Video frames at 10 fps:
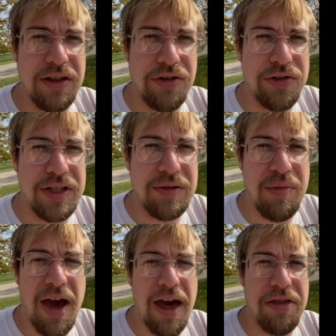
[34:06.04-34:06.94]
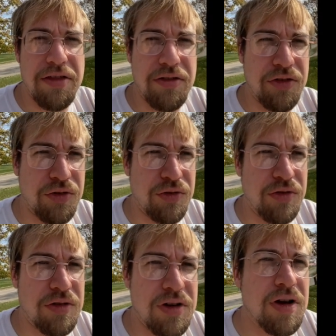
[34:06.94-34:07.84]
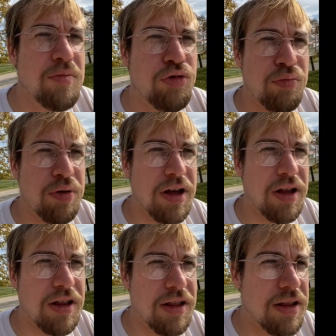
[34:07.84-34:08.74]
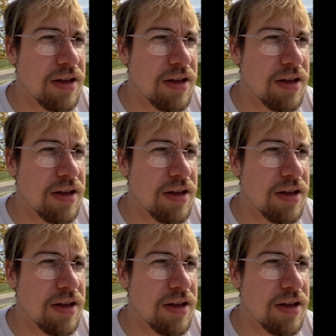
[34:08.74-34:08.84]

they're using math to propel